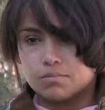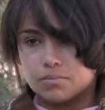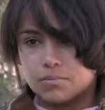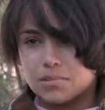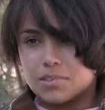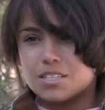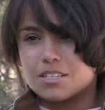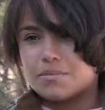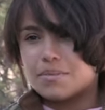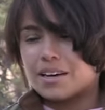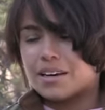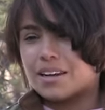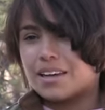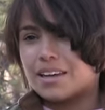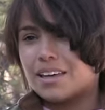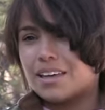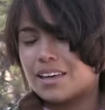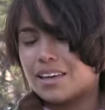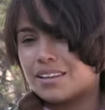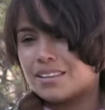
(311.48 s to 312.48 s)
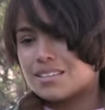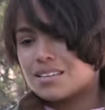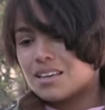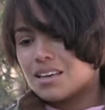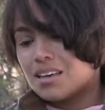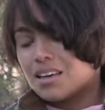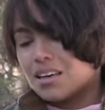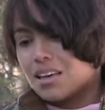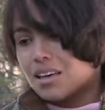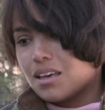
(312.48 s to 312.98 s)
that's about it. And
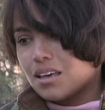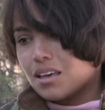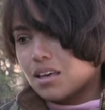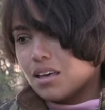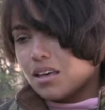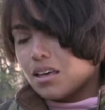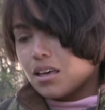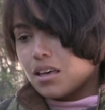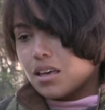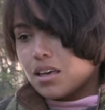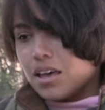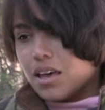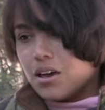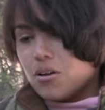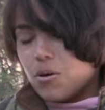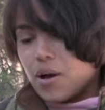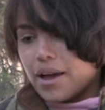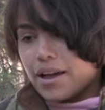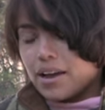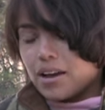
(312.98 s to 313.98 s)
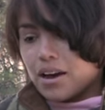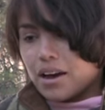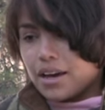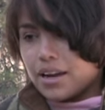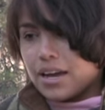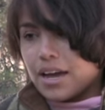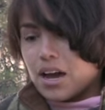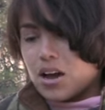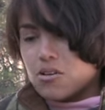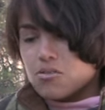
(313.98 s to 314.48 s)
I
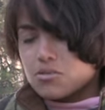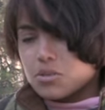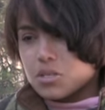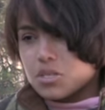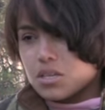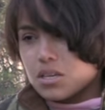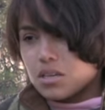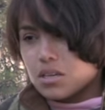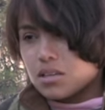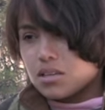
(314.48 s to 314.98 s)
got out,